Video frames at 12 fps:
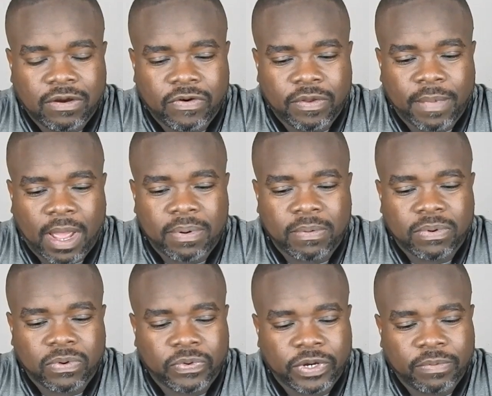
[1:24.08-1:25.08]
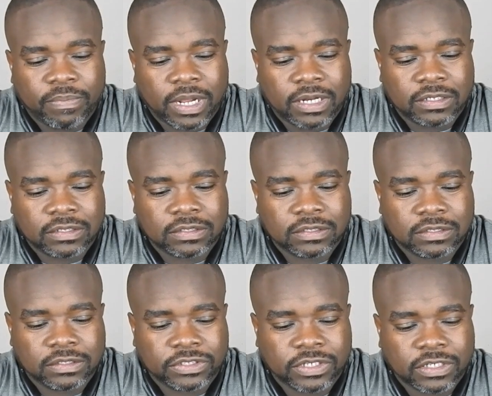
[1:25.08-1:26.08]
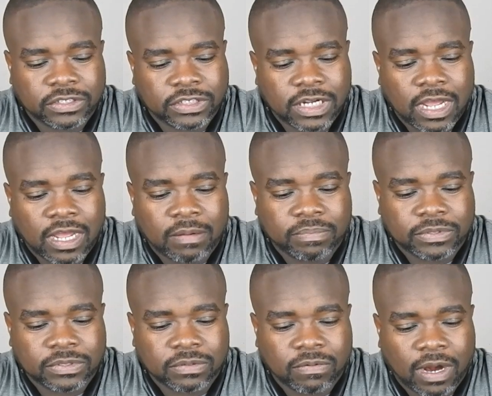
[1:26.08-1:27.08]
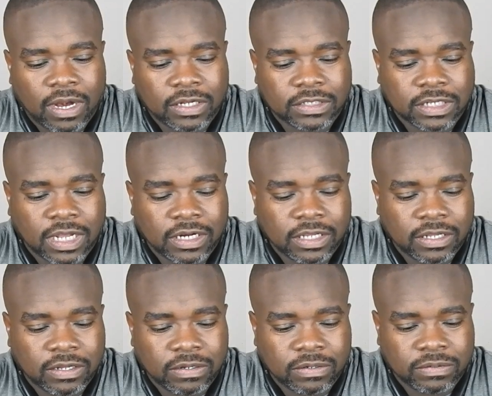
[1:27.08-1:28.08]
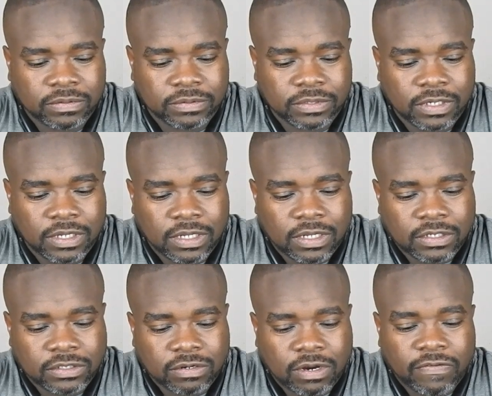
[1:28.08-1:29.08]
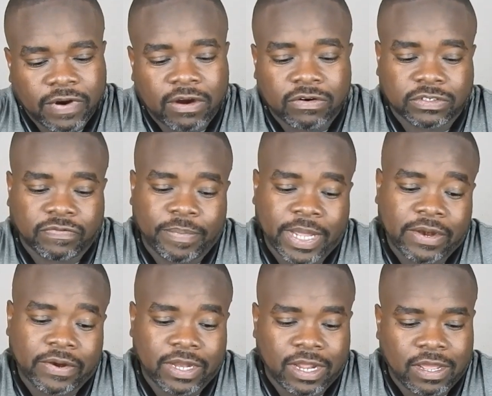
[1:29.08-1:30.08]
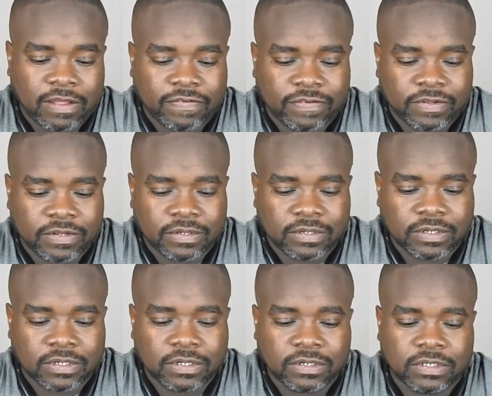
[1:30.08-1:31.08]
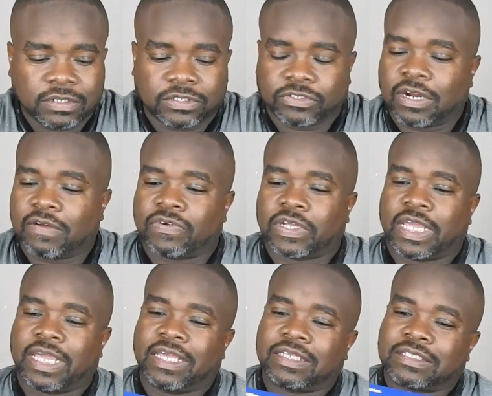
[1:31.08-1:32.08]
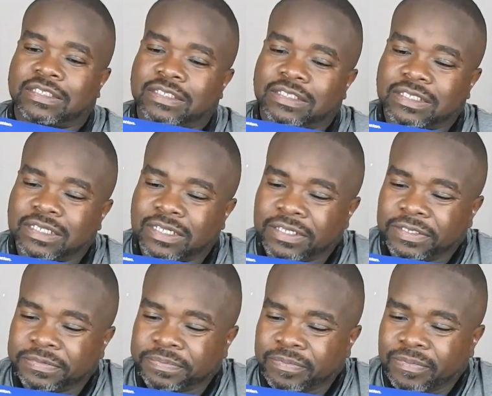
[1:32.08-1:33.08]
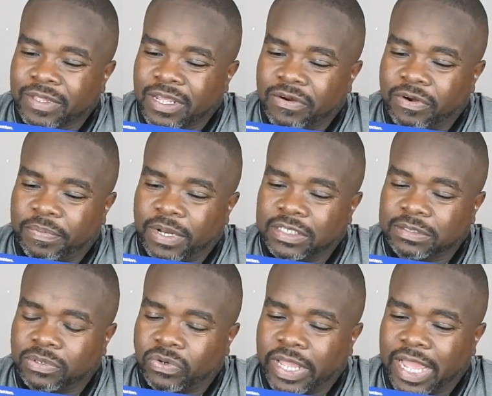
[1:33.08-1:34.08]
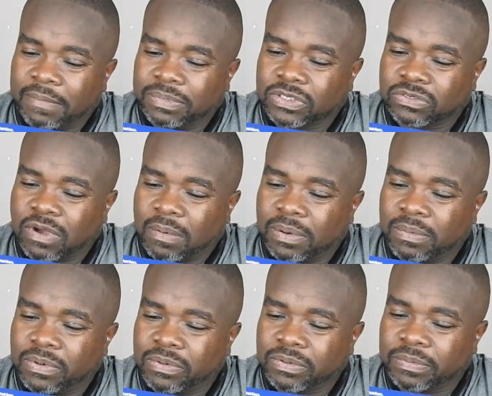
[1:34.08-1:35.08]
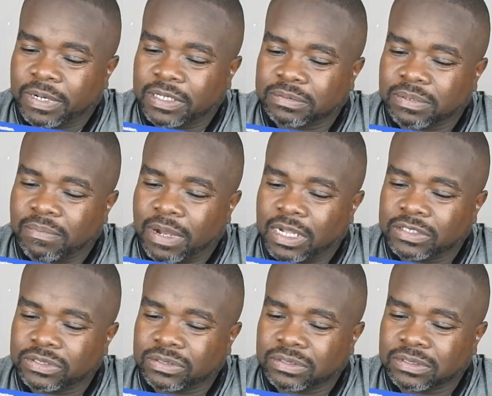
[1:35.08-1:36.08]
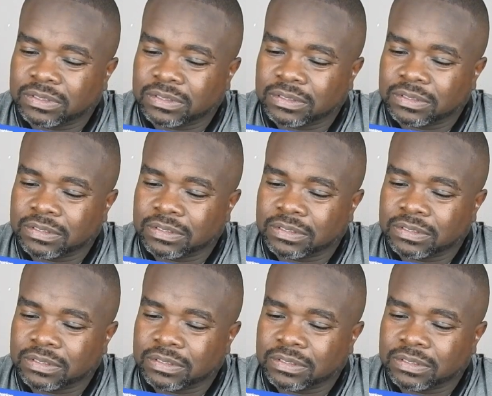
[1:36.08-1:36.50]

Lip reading: remappable rear buttons, trigger stops, wireless audio, 12 hours of battery life, included a travel case, replaceable caps, swappable, replaceable modules,